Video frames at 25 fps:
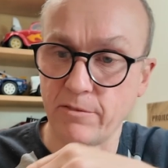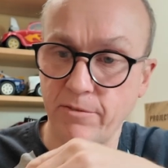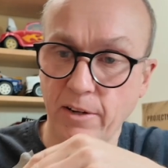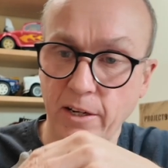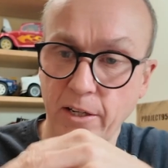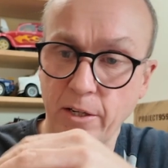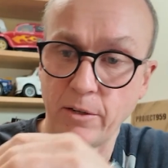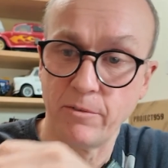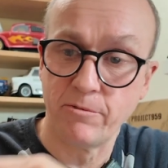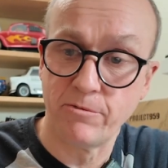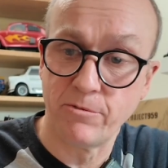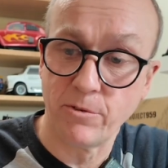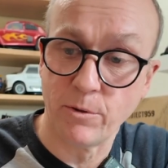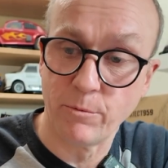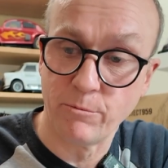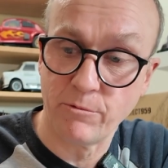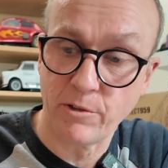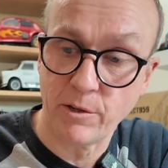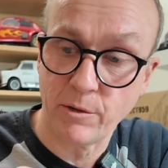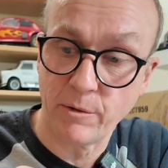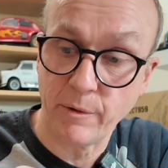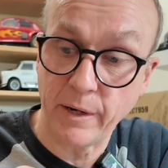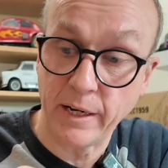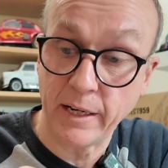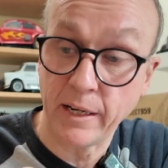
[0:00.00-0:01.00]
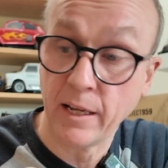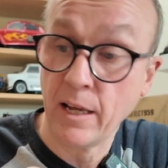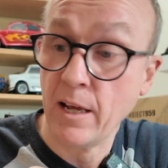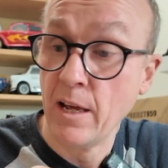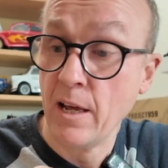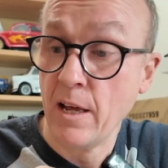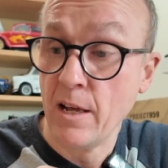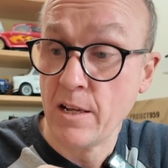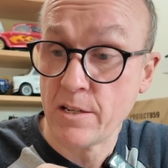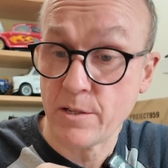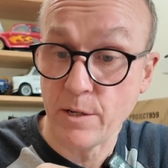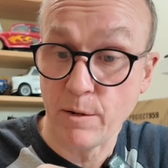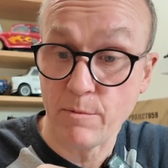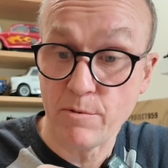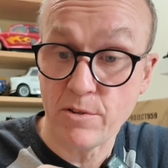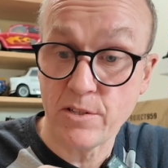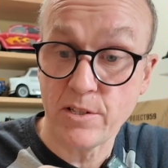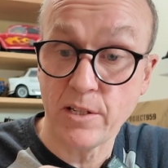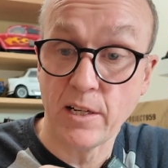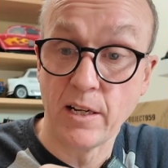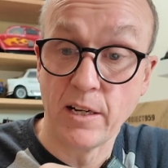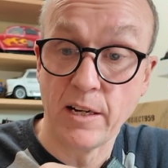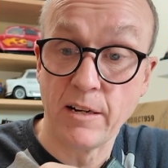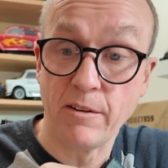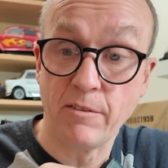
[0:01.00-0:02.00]
the vacuum form rear wing. So I'm
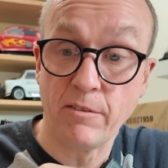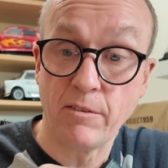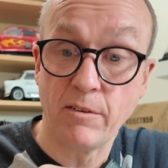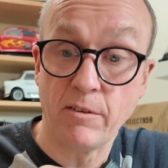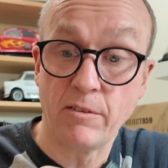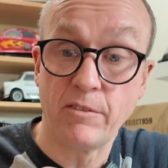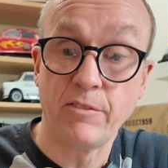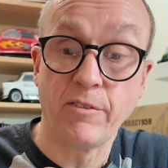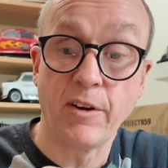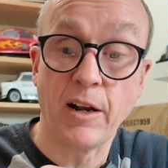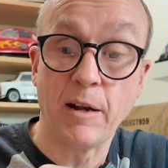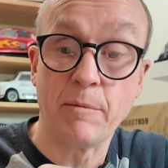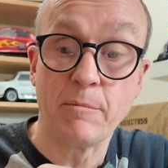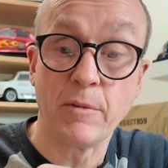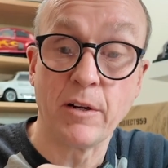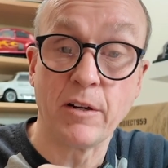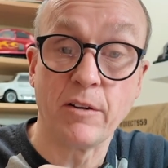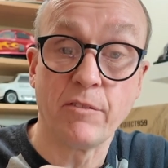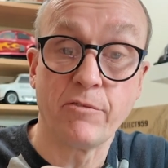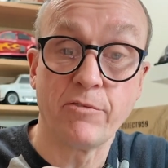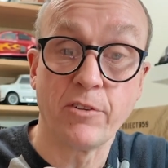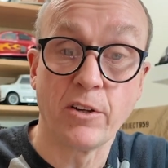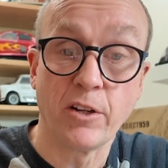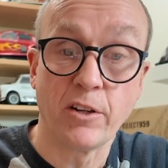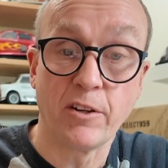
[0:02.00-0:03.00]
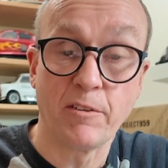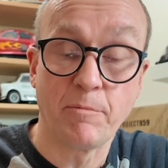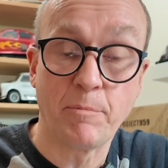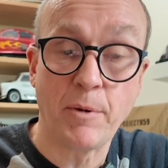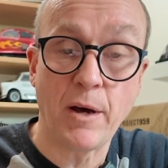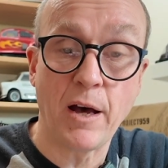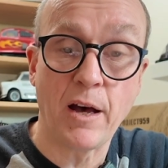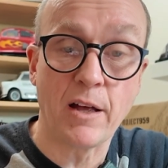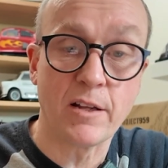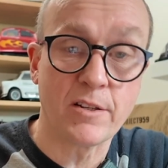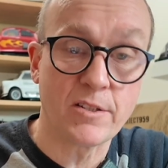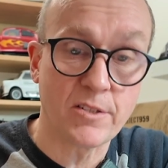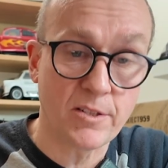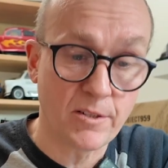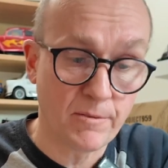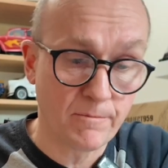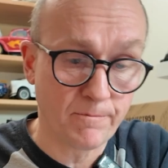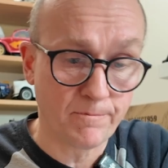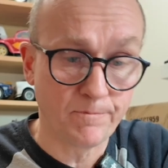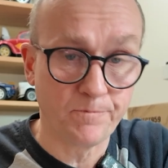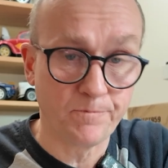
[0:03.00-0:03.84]
still in development for a lot of parts.